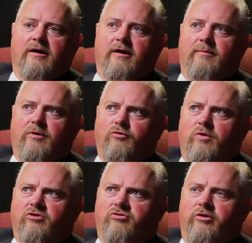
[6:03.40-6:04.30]
I was
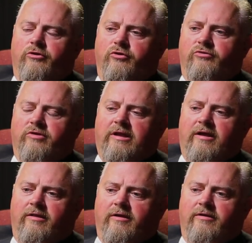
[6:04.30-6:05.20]
watching on the news
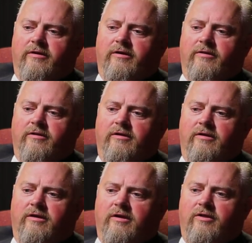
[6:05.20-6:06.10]
today that
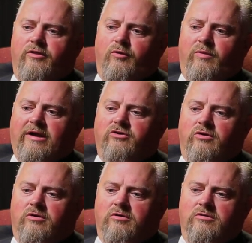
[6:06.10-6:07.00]
the
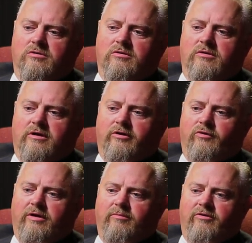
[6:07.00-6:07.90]
rental
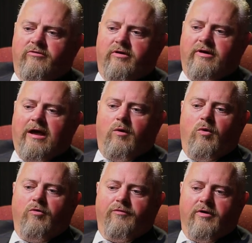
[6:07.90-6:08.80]
agreements are now
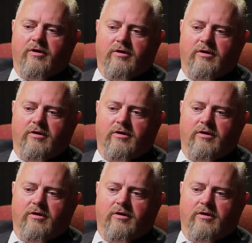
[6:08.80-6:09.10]
over.